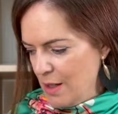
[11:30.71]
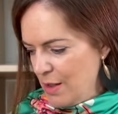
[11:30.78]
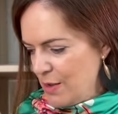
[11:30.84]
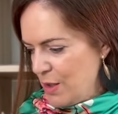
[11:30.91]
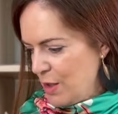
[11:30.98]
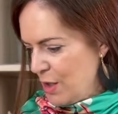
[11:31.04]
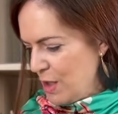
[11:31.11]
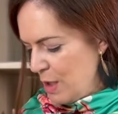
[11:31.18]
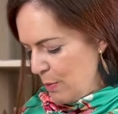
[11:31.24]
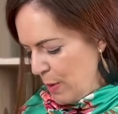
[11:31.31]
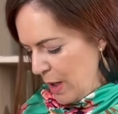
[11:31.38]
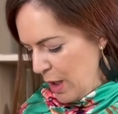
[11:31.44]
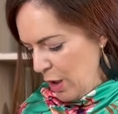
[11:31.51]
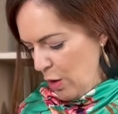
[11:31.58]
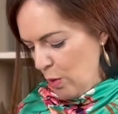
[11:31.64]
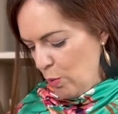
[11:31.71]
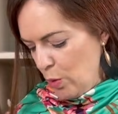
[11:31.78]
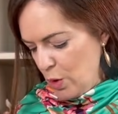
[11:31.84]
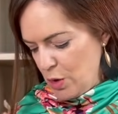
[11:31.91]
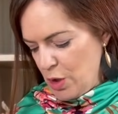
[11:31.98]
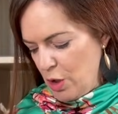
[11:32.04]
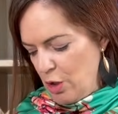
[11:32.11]
So just depending on
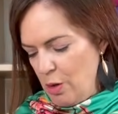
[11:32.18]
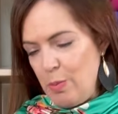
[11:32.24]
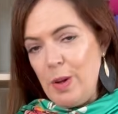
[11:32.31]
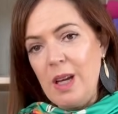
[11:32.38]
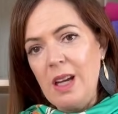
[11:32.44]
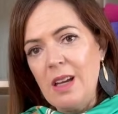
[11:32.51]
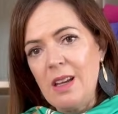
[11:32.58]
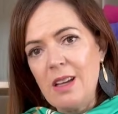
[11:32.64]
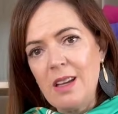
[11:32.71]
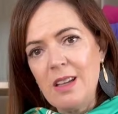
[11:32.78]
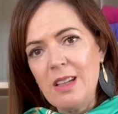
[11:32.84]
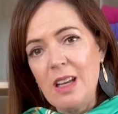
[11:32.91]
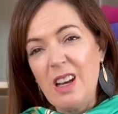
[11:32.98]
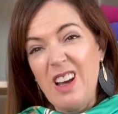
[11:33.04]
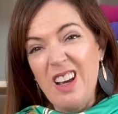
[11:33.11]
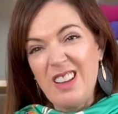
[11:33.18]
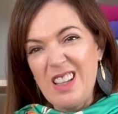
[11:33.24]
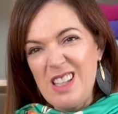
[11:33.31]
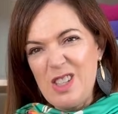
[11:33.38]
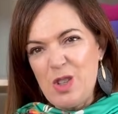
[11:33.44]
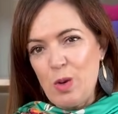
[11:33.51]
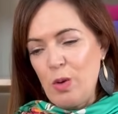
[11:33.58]
what tone of pink you like.
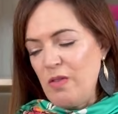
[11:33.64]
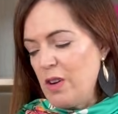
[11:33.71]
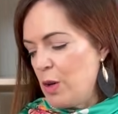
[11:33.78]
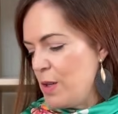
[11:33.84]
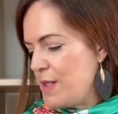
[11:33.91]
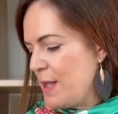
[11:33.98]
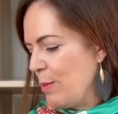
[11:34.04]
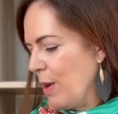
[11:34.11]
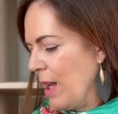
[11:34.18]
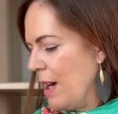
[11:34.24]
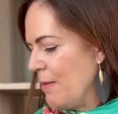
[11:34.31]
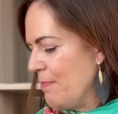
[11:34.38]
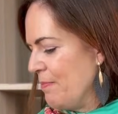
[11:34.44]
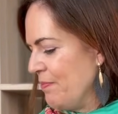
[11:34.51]
These two are very similar.